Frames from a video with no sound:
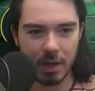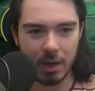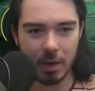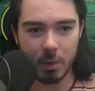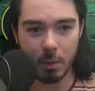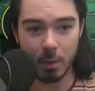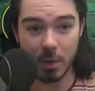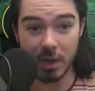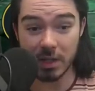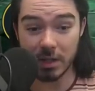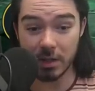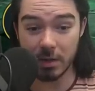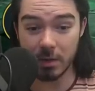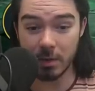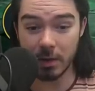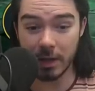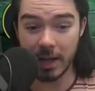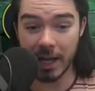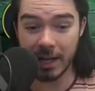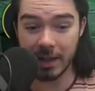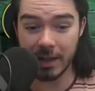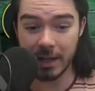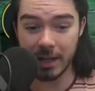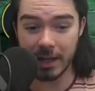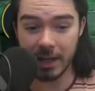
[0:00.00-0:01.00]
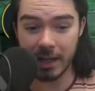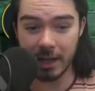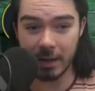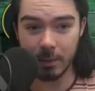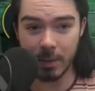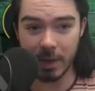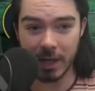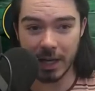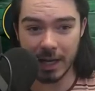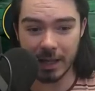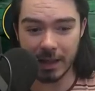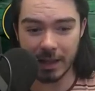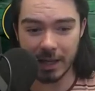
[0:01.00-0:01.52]
We do land the hit.
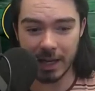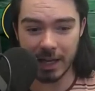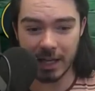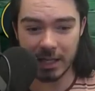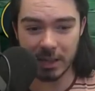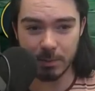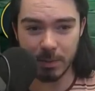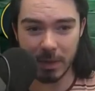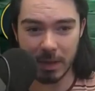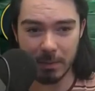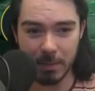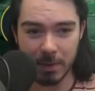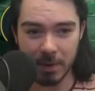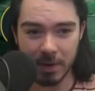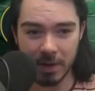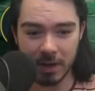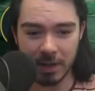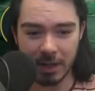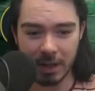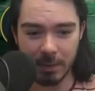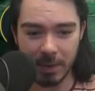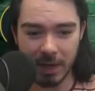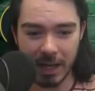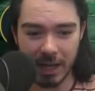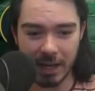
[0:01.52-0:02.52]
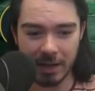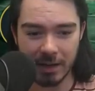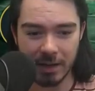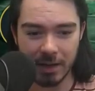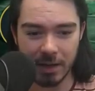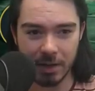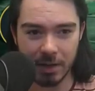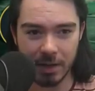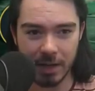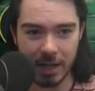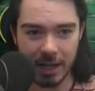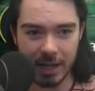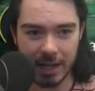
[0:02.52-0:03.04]
We get the HP burn. Can we get
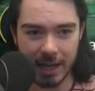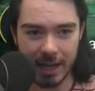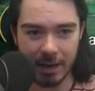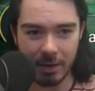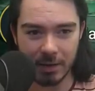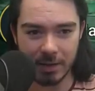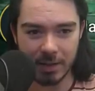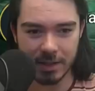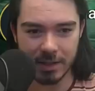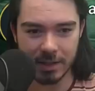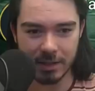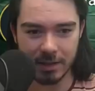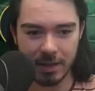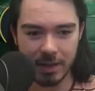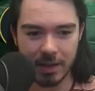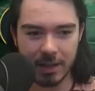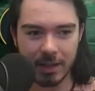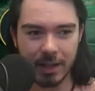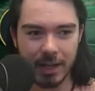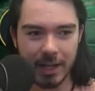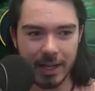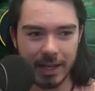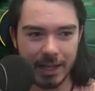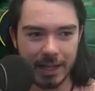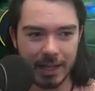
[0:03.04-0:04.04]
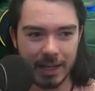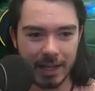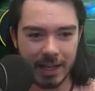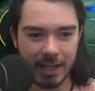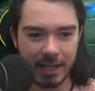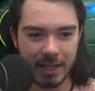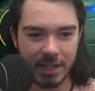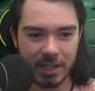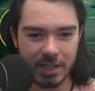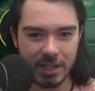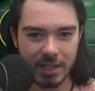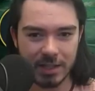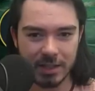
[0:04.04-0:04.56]
another hit out? Doesn't look like it,
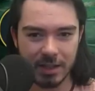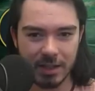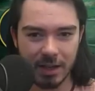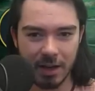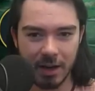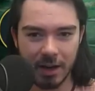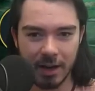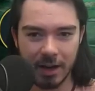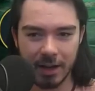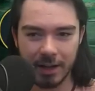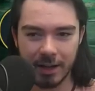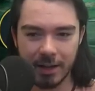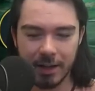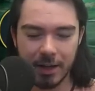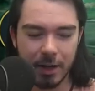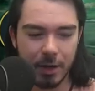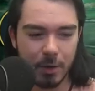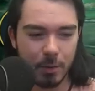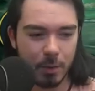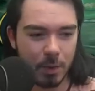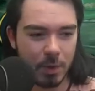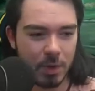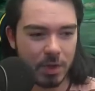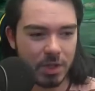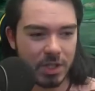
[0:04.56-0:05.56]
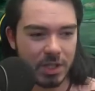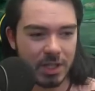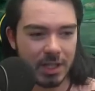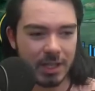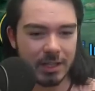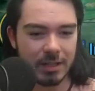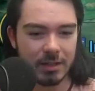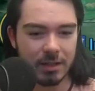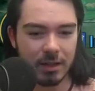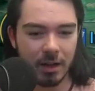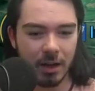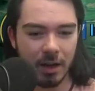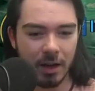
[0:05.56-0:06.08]
and she's gone. Wuji
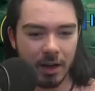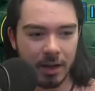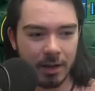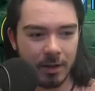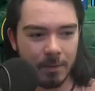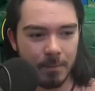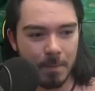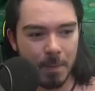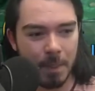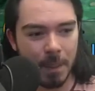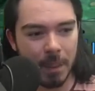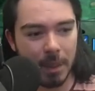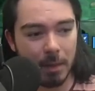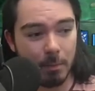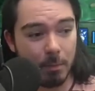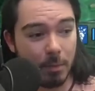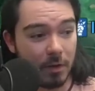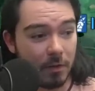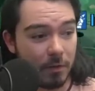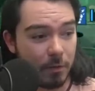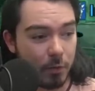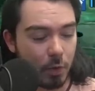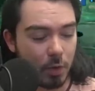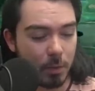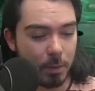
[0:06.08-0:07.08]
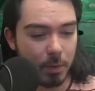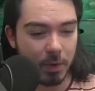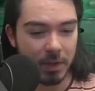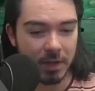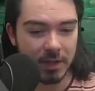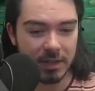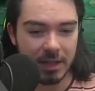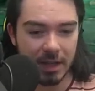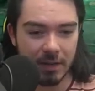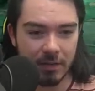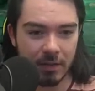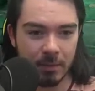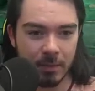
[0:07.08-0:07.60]
is gone, but
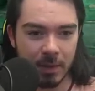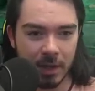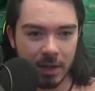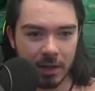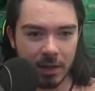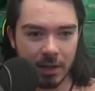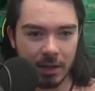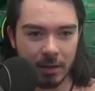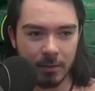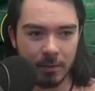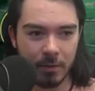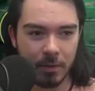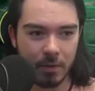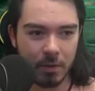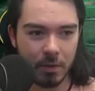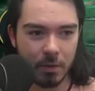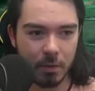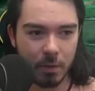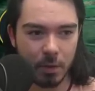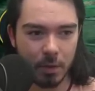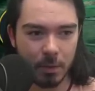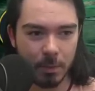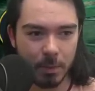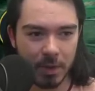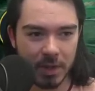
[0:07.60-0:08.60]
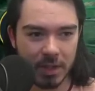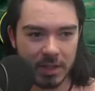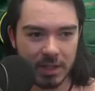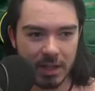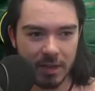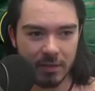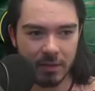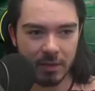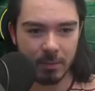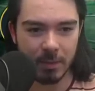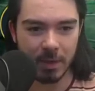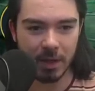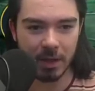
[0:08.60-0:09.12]
4.7 million.
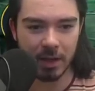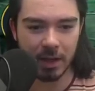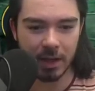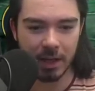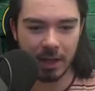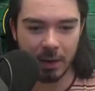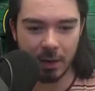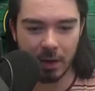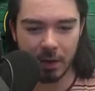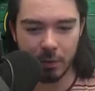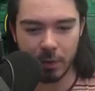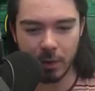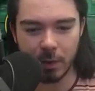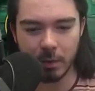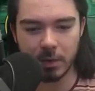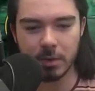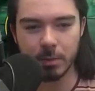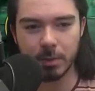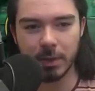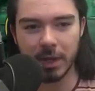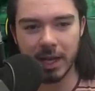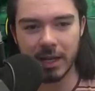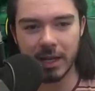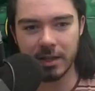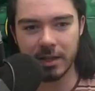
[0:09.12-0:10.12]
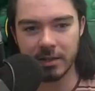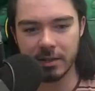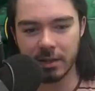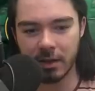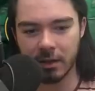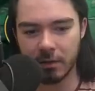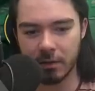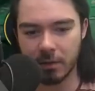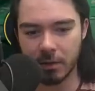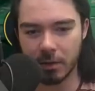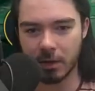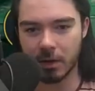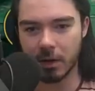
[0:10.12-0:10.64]
4.7 million. Now, if we were to play
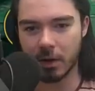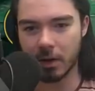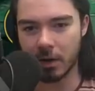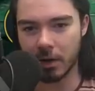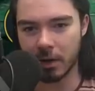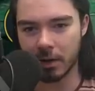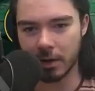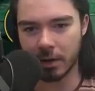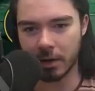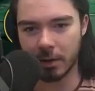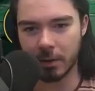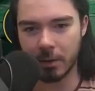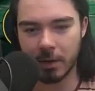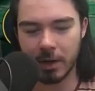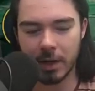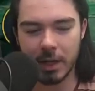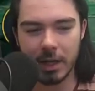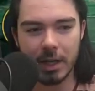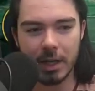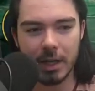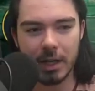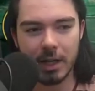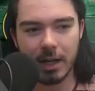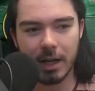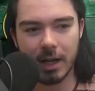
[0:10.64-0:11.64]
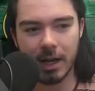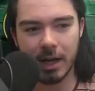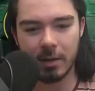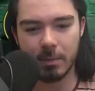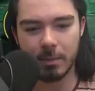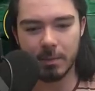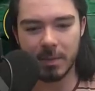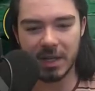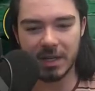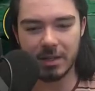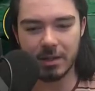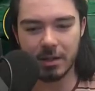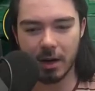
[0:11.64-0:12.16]
on full auto and
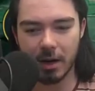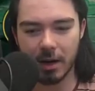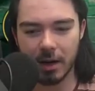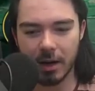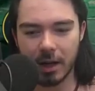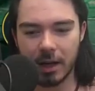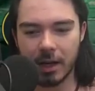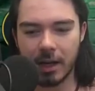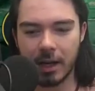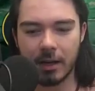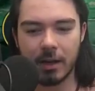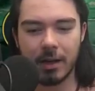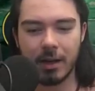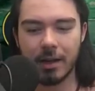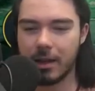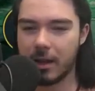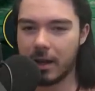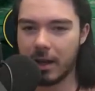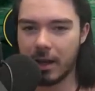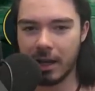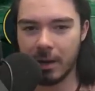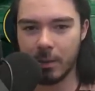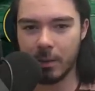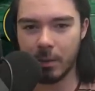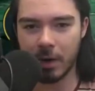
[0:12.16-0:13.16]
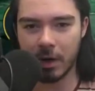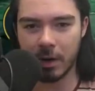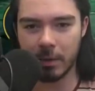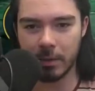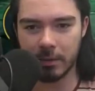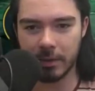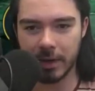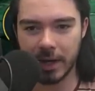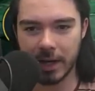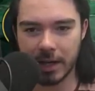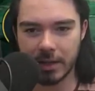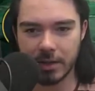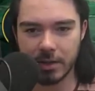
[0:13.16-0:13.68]
be targeting like the A1
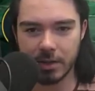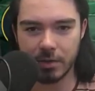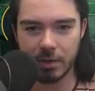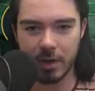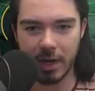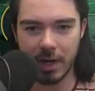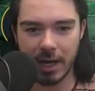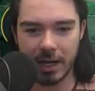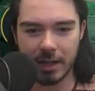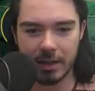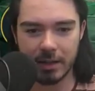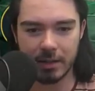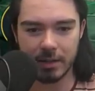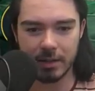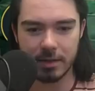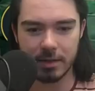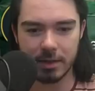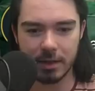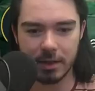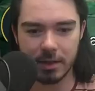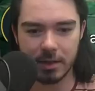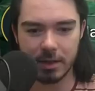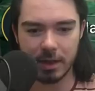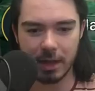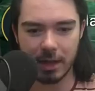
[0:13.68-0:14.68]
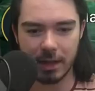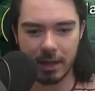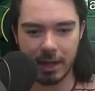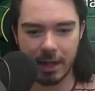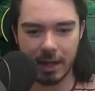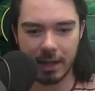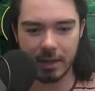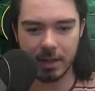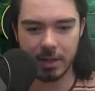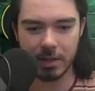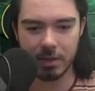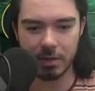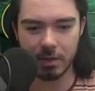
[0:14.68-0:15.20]
with Rector Drath and such like
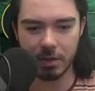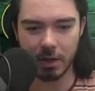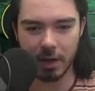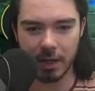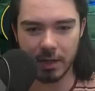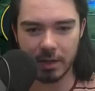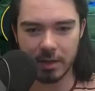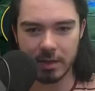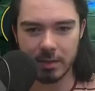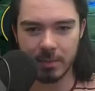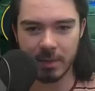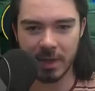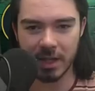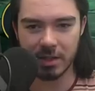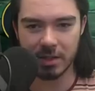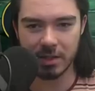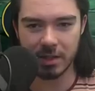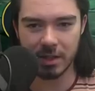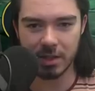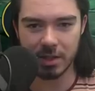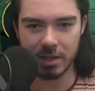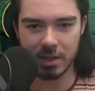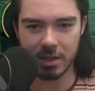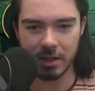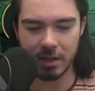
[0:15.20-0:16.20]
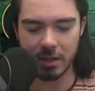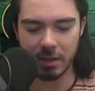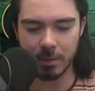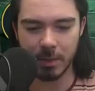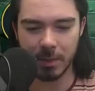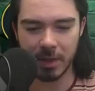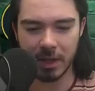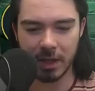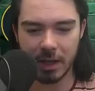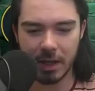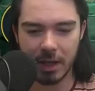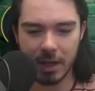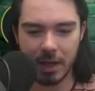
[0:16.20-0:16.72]
that, let's try to smash this shield,
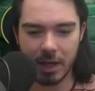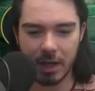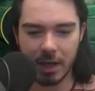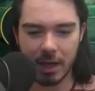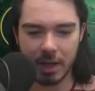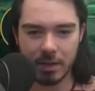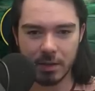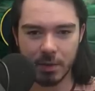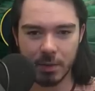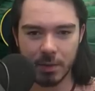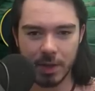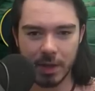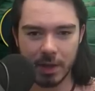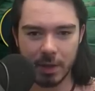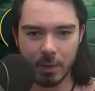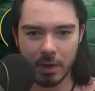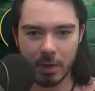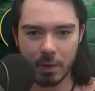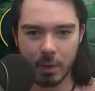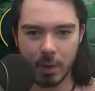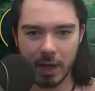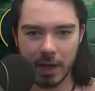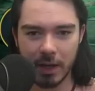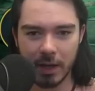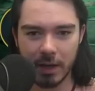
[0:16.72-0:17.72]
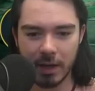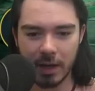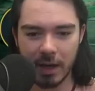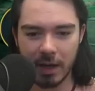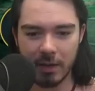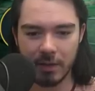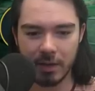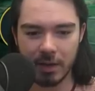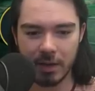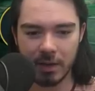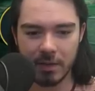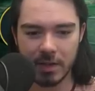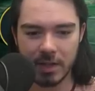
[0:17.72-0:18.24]
but I don't think we're quite going to
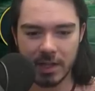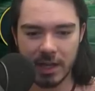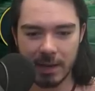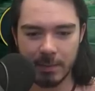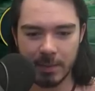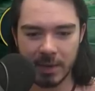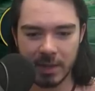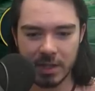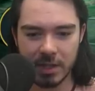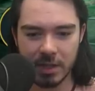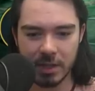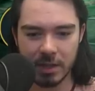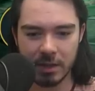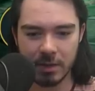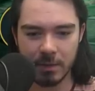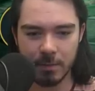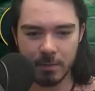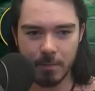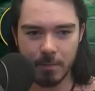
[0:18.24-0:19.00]
have enough damage here.